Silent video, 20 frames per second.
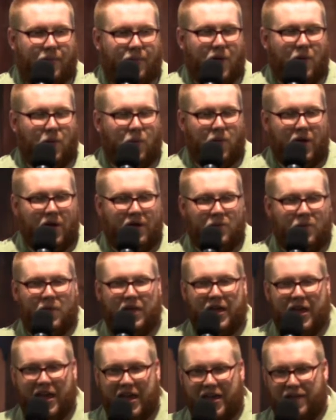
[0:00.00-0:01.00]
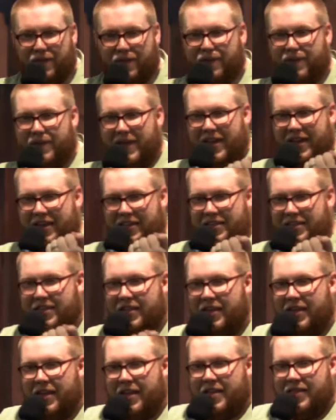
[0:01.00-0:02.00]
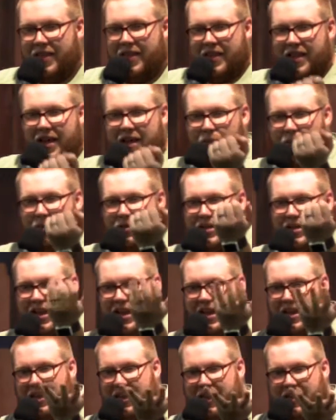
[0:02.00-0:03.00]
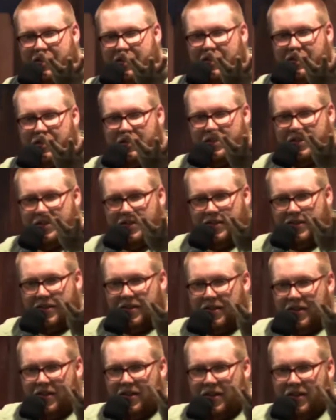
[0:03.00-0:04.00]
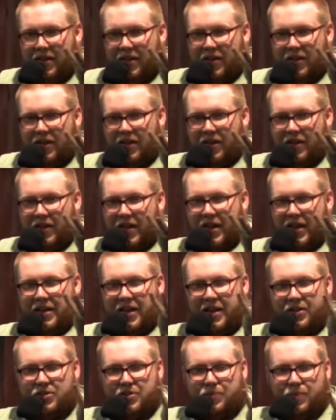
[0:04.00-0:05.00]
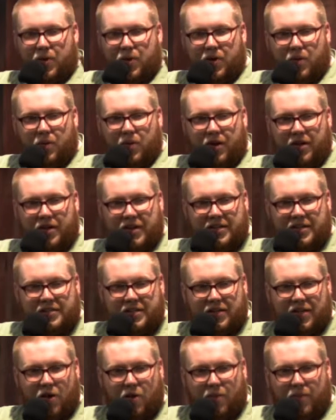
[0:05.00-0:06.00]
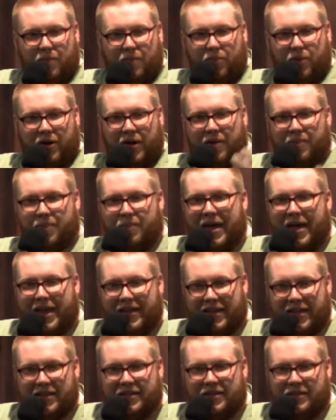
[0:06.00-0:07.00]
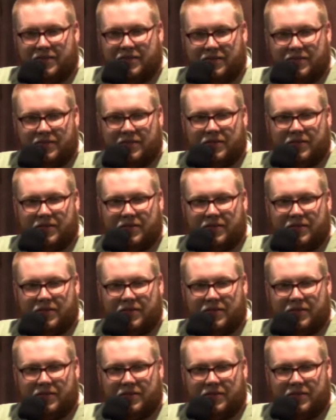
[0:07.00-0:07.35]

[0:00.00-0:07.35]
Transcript: But when we have faith that God will take it and not just put it where it needs to go, but bring it back in